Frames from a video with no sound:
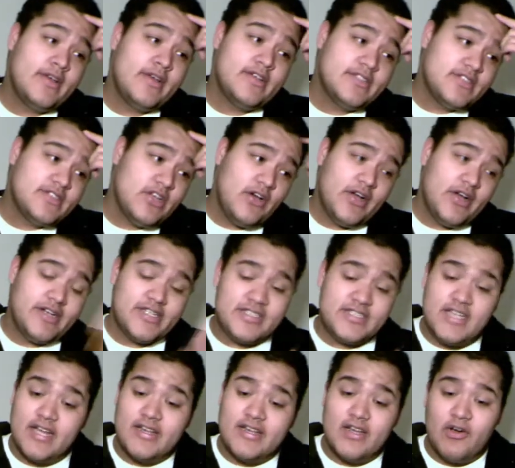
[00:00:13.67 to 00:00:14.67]
So I just
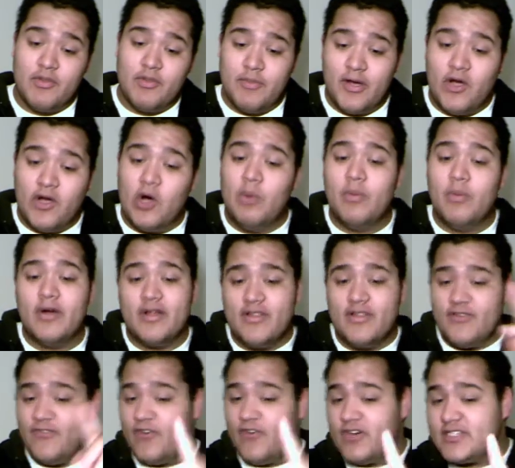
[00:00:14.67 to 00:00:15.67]
got done with my homework, and the
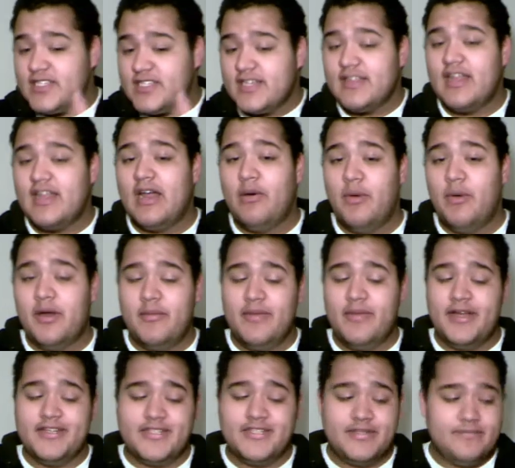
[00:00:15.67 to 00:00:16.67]
first thing that I want to
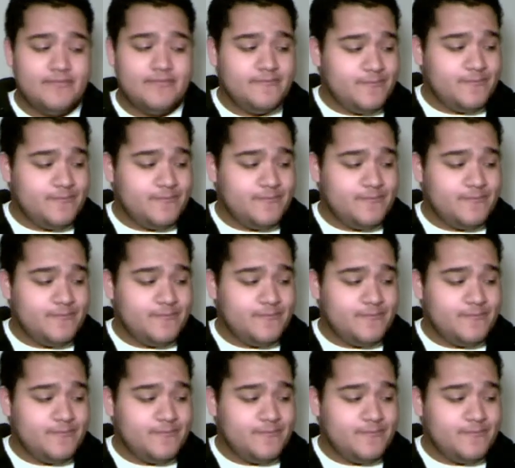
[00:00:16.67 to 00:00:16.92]
mention